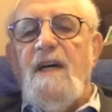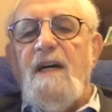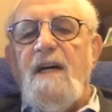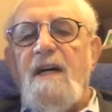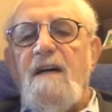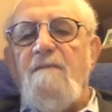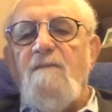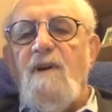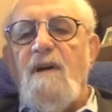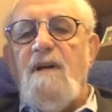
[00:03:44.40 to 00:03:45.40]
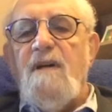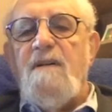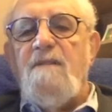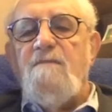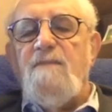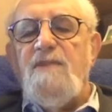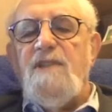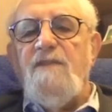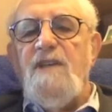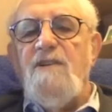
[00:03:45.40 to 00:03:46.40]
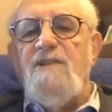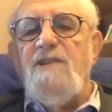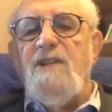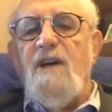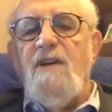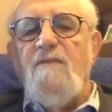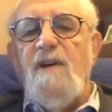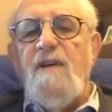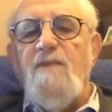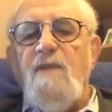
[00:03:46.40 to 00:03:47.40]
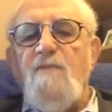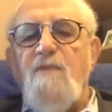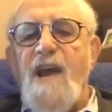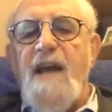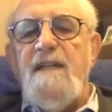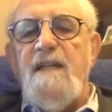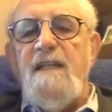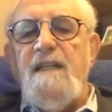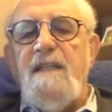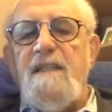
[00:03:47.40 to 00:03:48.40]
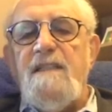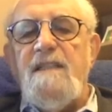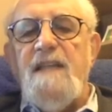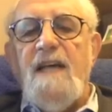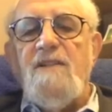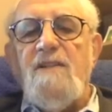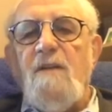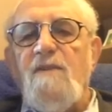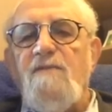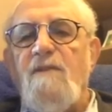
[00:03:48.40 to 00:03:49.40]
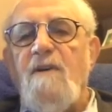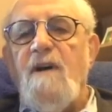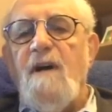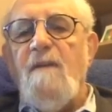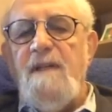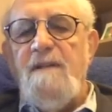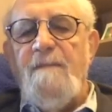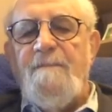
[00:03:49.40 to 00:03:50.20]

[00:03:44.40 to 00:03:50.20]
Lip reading: Several years ago, we rebranded it as SAS Global Forum.